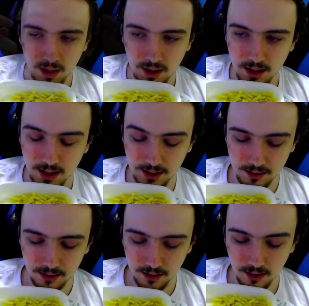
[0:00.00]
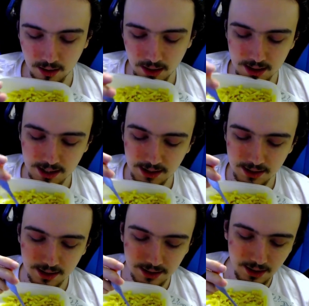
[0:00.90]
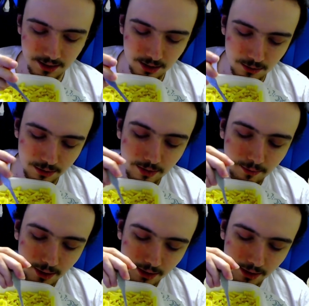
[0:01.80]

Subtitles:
Yeah, it tastes like it's got some sort of butter